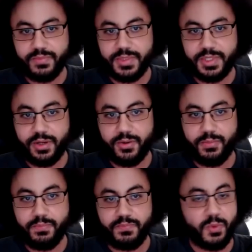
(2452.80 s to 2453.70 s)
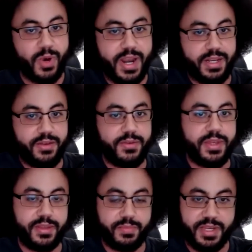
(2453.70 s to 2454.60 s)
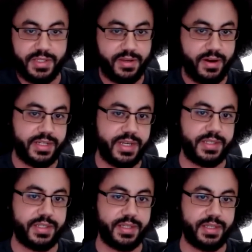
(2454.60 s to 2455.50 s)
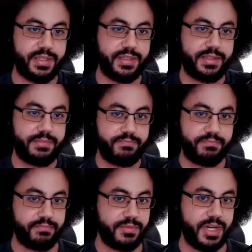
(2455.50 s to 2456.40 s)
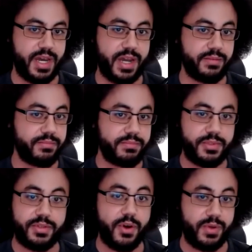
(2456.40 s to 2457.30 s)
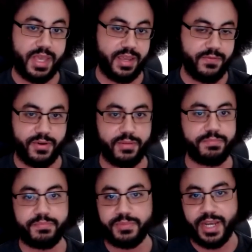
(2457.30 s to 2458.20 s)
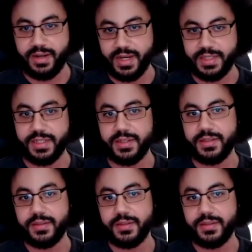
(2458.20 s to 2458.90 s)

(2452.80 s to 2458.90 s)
So why do you think the P C R test is not okay for diagnostics?